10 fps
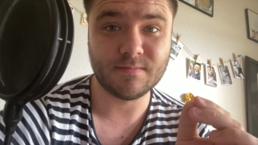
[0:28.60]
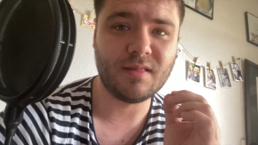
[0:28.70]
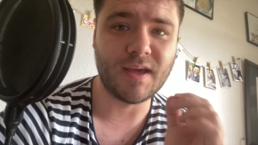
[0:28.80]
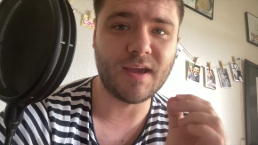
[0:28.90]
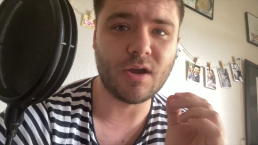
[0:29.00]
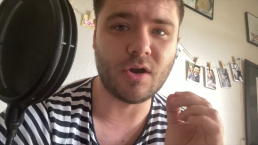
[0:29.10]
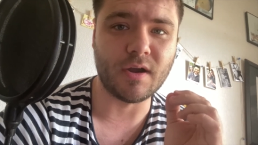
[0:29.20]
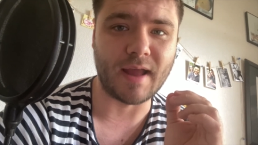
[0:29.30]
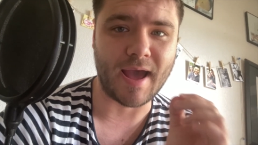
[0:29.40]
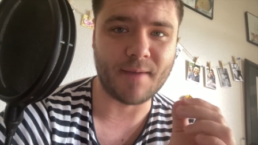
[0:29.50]
They are
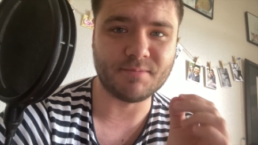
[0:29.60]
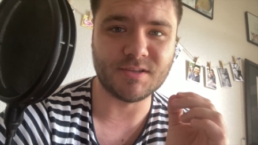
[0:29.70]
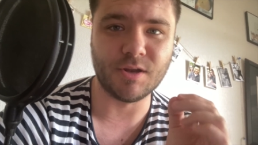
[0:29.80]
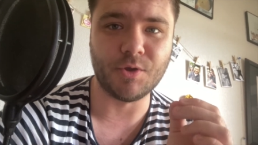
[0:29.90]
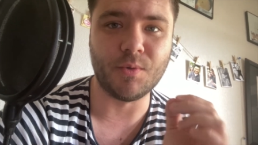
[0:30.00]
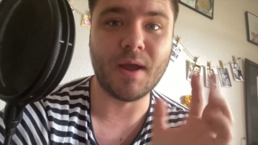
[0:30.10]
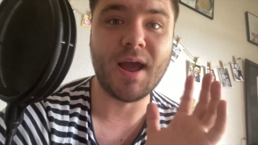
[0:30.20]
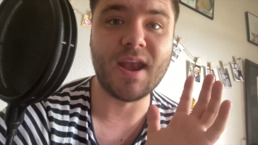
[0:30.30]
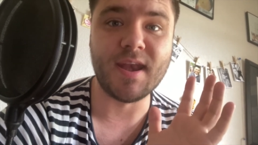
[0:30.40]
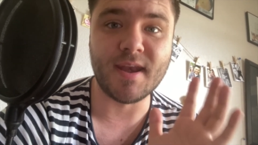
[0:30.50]
an absolute
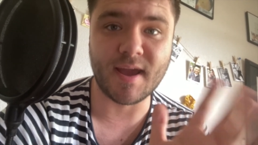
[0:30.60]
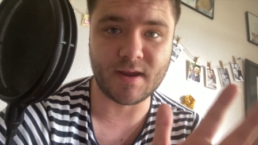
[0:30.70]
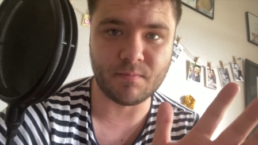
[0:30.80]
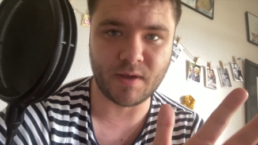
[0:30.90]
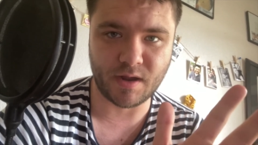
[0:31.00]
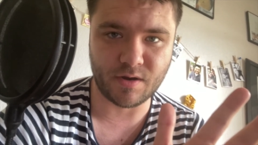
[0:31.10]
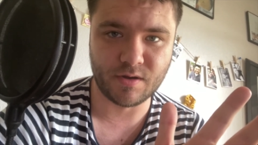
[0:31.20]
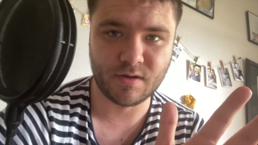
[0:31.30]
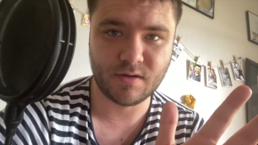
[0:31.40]
nightmare.